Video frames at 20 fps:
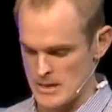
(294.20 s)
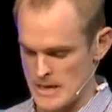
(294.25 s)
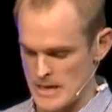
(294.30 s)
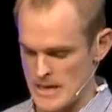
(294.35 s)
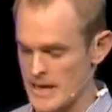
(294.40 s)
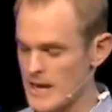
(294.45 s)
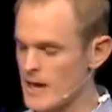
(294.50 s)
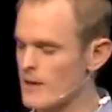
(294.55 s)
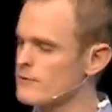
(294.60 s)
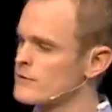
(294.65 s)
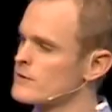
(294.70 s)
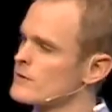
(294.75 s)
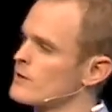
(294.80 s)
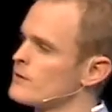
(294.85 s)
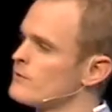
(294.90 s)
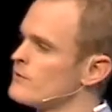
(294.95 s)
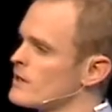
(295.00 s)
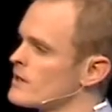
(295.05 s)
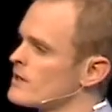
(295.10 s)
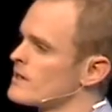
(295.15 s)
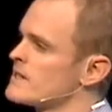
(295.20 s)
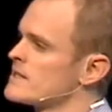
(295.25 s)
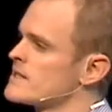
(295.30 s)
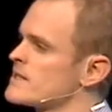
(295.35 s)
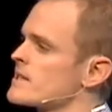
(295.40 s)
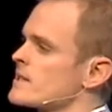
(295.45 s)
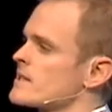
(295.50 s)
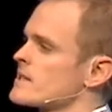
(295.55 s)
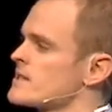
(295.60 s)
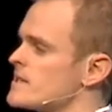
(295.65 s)
And after a very
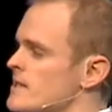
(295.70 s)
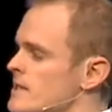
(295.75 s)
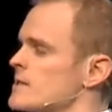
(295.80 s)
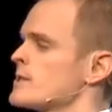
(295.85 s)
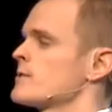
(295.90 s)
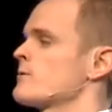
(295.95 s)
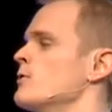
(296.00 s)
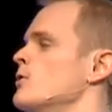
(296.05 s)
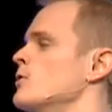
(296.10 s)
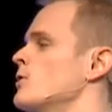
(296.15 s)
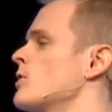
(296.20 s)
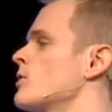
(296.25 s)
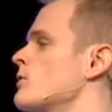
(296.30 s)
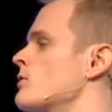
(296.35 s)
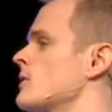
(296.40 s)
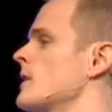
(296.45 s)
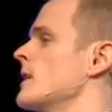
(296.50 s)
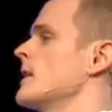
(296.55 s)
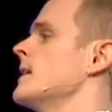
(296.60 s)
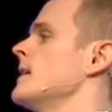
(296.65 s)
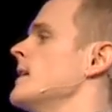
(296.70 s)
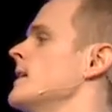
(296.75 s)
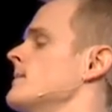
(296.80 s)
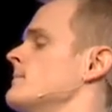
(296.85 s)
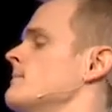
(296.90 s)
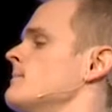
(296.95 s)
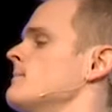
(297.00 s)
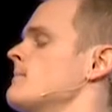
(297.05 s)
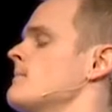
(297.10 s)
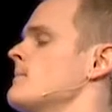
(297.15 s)
successful career
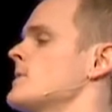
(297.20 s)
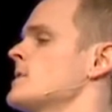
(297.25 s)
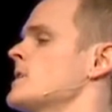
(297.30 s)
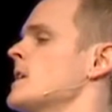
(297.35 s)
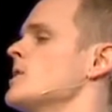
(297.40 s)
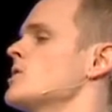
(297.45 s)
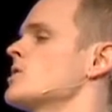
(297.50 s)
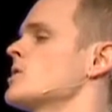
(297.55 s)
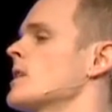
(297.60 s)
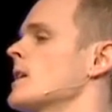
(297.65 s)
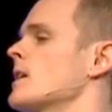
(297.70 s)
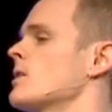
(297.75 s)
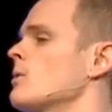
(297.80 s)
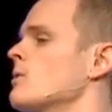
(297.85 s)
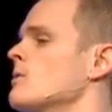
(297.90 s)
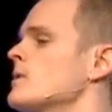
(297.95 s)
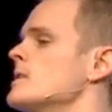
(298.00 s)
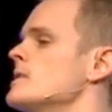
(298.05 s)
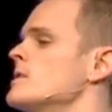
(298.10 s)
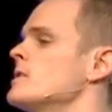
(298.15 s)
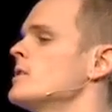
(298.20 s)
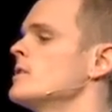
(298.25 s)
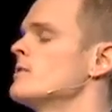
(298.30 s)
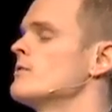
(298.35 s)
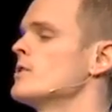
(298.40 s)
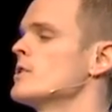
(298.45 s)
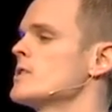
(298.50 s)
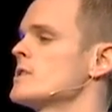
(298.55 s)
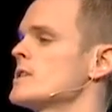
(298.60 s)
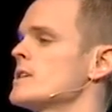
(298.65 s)
teaching at all these
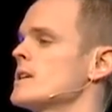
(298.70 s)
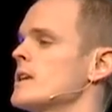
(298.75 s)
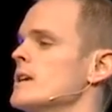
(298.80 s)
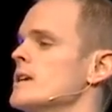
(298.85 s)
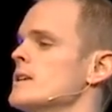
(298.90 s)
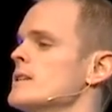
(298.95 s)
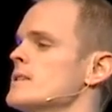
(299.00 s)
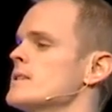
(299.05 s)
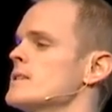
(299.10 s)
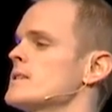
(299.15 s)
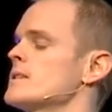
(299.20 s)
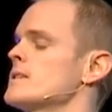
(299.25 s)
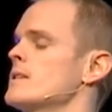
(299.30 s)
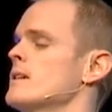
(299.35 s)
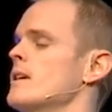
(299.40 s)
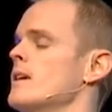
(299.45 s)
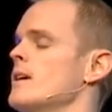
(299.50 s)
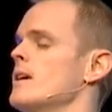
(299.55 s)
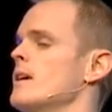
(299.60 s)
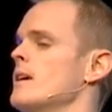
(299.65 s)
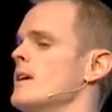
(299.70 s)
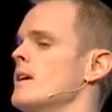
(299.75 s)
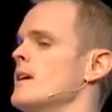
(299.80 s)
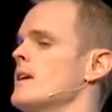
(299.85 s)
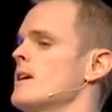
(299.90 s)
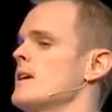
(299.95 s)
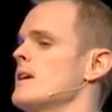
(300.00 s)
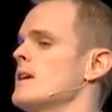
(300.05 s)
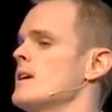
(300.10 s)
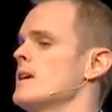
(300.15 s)
universities,
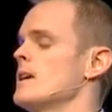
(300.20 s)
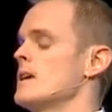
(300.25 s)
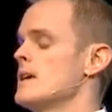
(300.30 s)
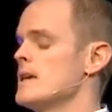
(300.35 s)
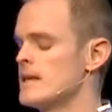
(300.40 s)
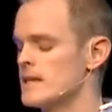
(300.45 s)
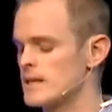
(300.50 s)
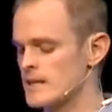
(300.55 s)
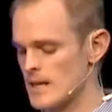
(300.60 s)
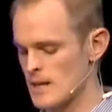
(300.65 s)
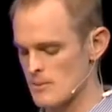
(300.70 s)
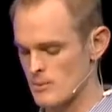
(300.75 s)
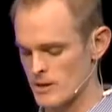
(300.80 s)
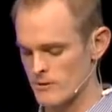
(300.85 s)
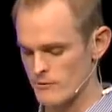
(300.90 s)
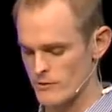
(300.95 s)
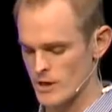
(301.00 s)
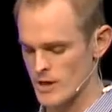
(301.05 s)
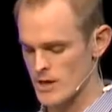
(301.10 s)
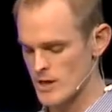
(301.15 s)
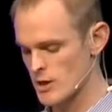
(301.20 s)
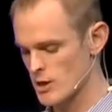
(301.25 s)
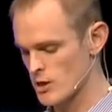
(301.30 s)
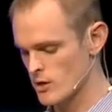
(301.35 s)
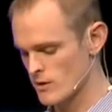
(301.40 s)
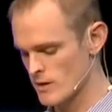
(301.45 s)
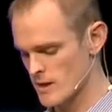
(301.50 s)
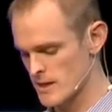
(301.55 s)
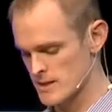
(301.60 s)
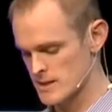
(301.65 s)
he ended up in a very
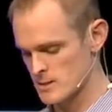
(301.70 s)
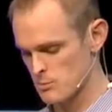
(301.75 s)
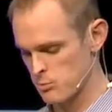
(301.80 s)
curious